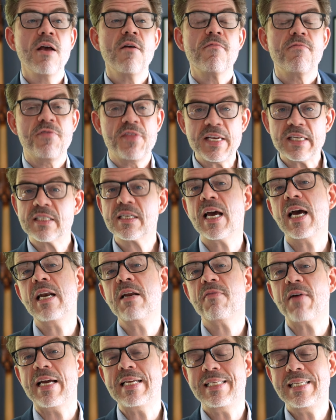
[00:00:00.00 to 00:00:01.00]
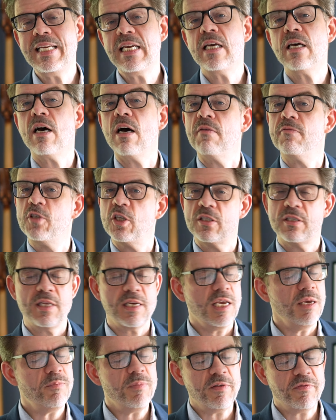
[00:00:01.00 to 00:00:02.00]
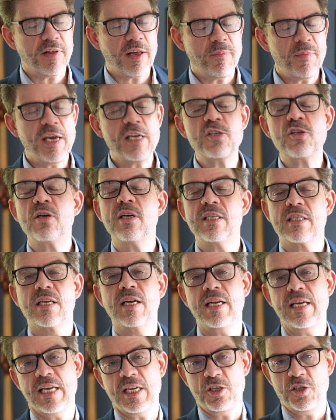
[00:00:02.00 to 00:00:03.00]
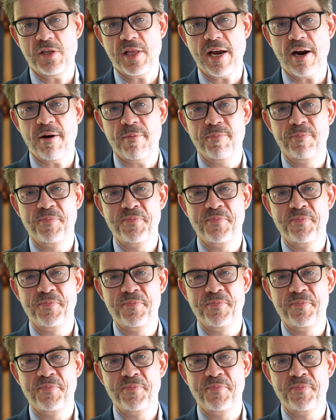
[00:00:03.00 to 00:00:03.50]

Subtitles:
This kind of idea of just thinking B flat major is going to get you there.